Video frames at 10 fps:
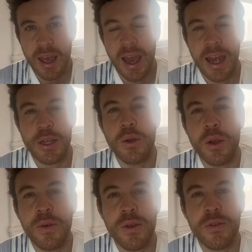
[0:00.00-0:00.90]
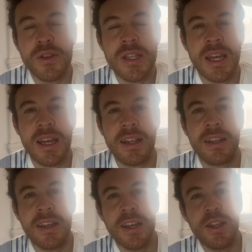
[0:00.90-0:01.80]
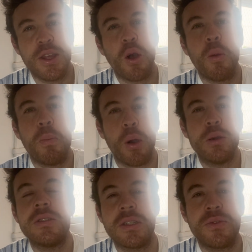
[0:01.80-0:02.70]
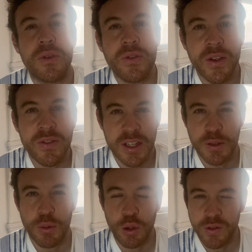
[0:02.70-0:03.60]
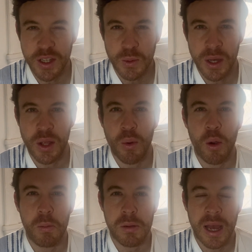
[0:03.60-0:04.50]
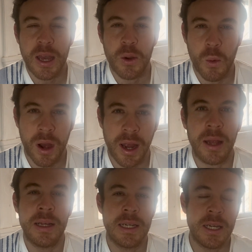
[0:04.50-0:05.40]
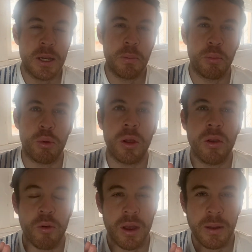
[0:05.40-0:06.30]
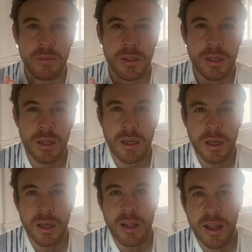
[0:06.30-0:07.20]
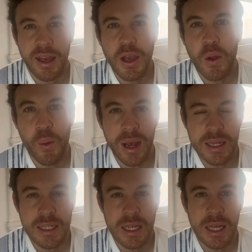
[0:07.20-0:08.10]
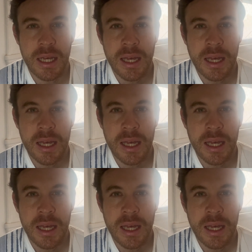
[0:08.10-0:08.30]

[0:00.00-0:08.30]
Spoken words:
I don't know if you've seen the old posters for 50s movies where they're all black and white, Brill-creamed like crazy,